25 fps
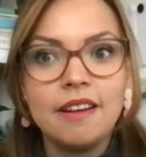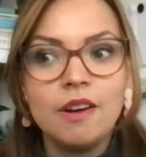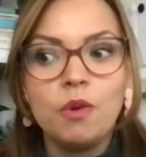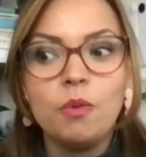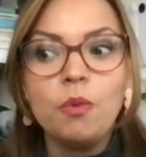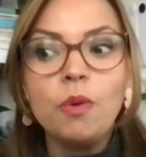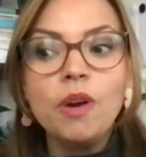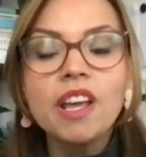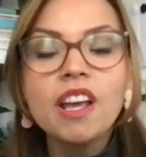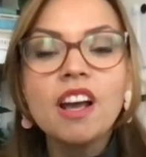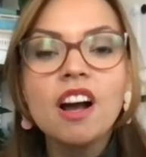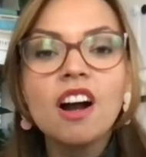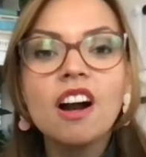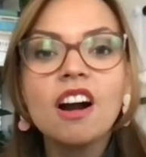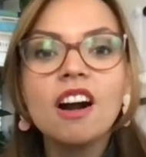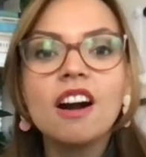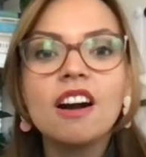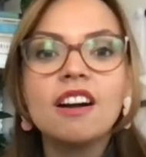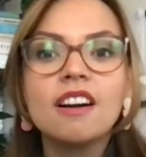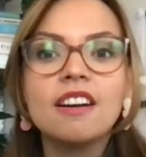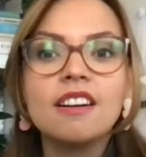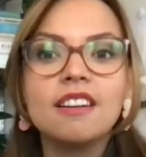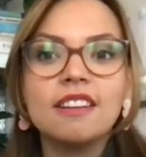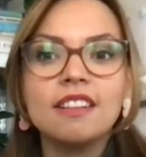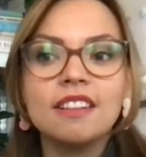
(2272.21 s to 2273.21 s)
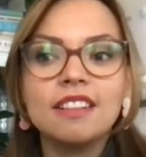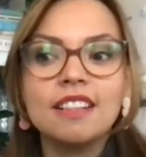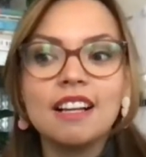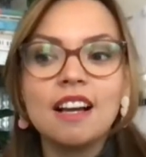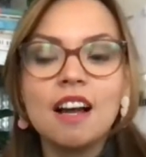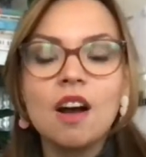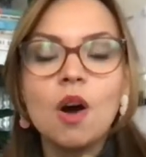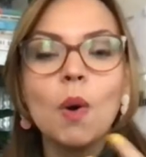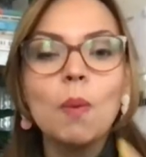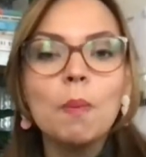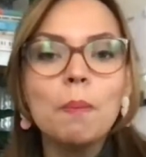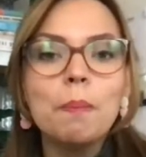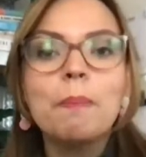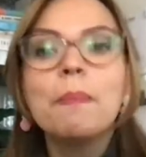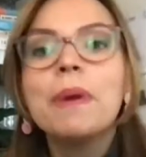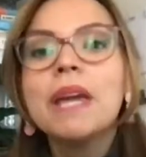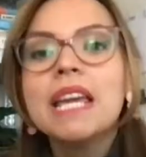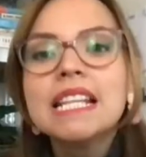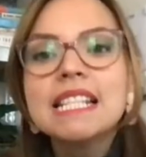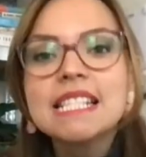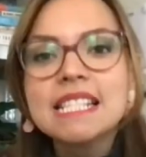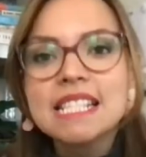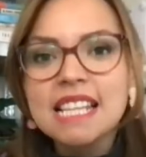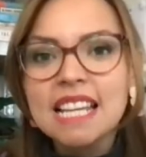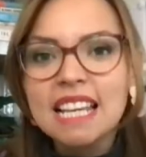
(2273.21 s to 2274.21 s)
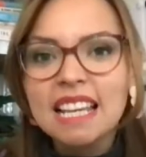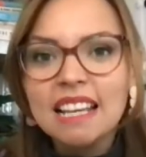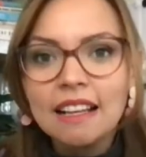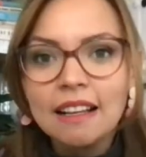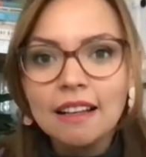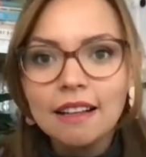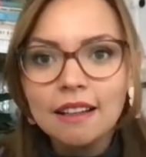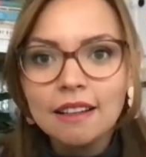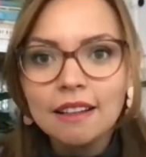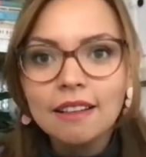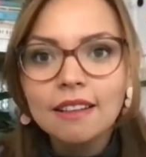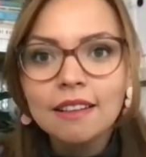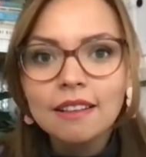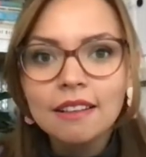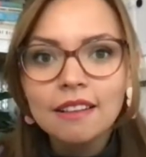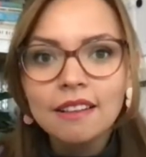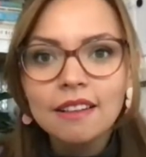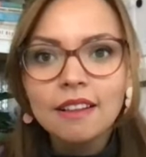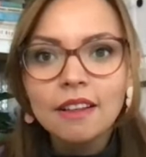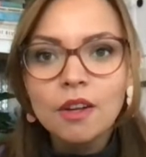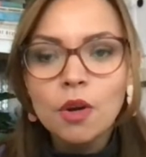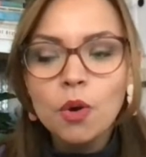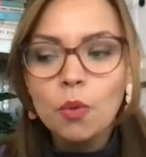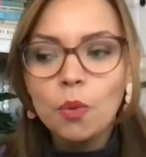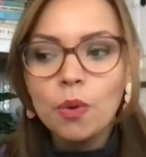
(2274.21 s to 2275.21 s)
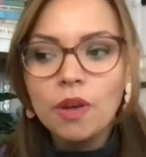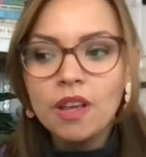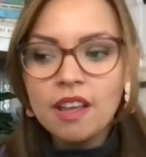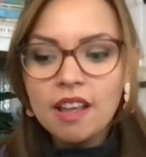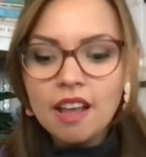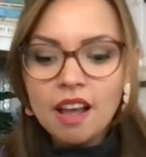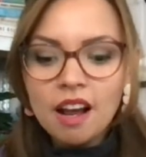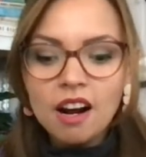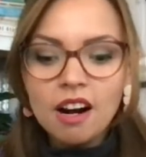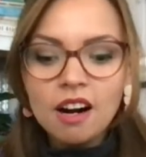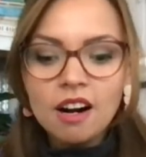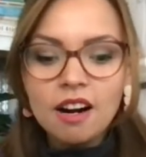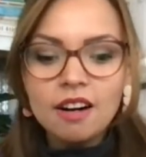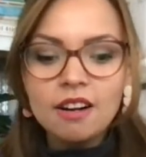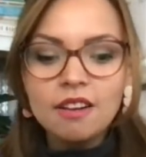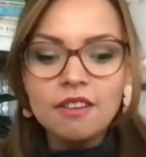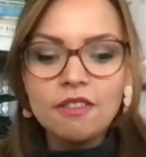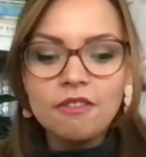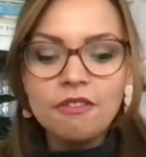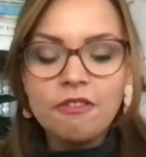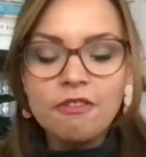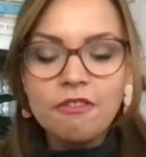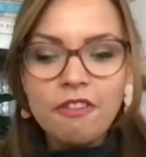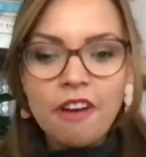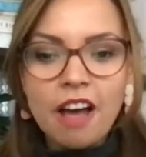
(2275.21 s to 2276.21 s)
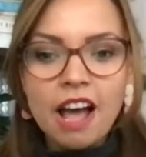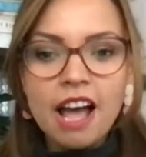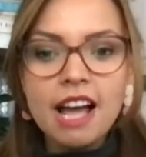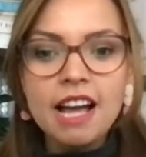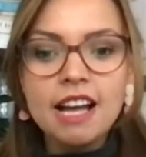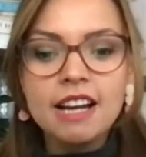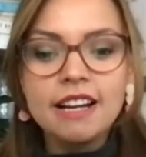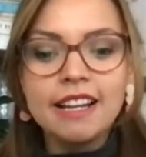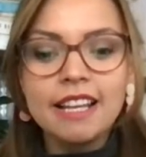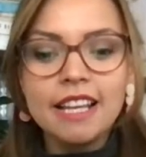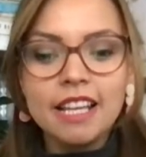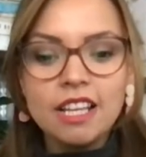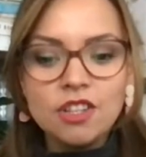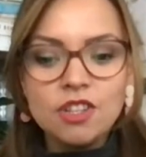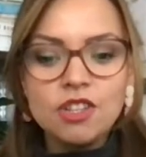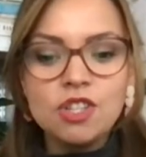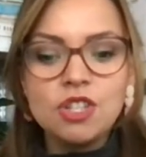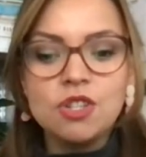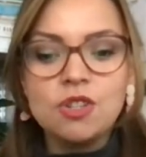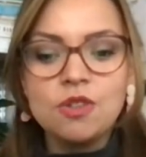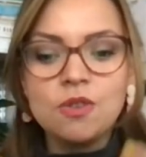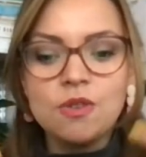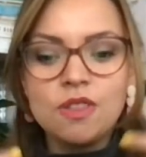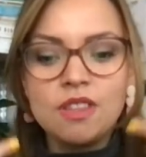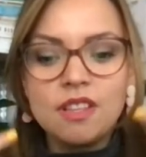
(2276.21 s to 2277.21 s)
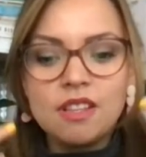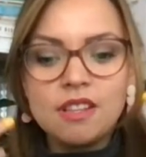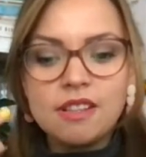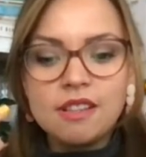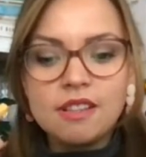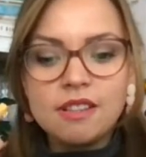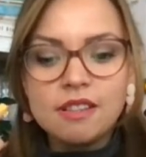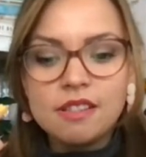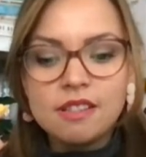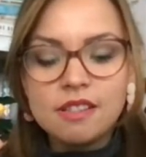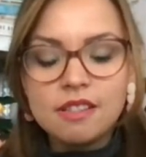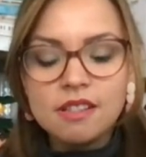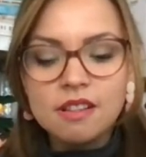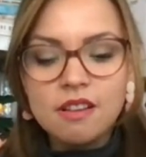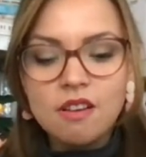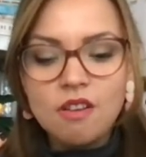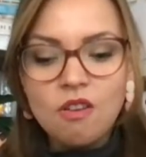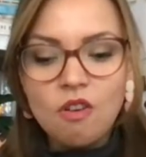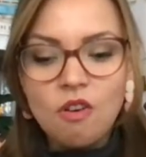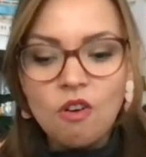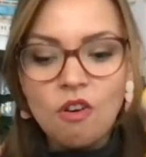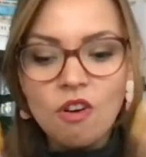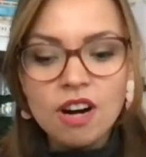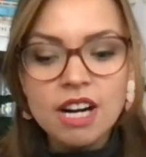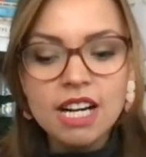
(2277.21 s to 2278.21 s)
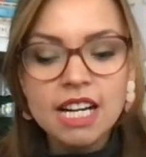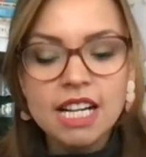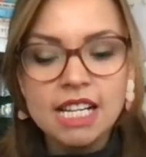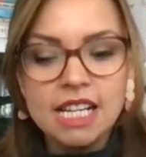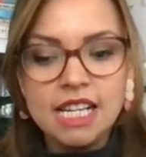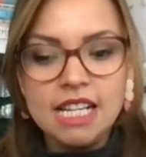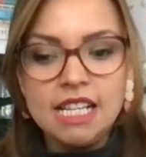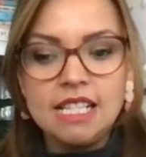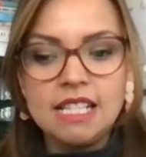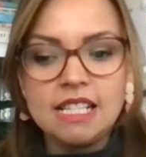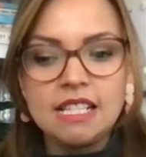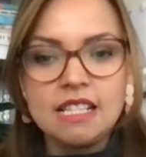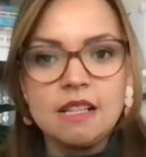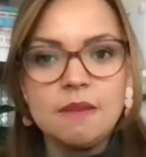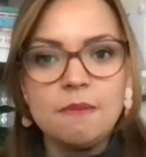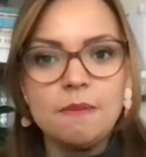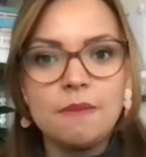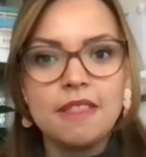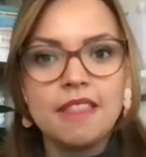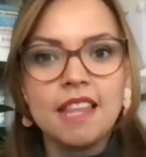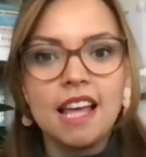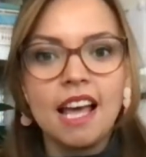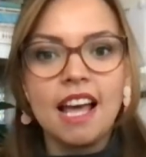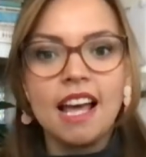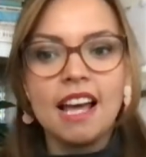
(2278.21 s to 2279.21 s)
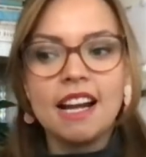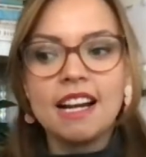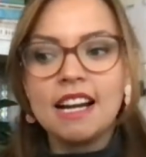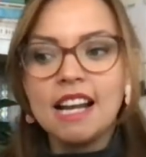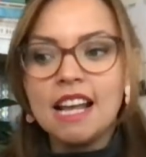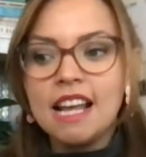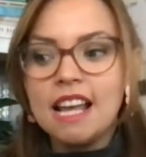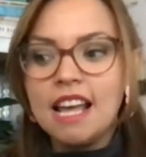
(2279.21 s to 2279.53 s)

We are competing. We are fed into this organism that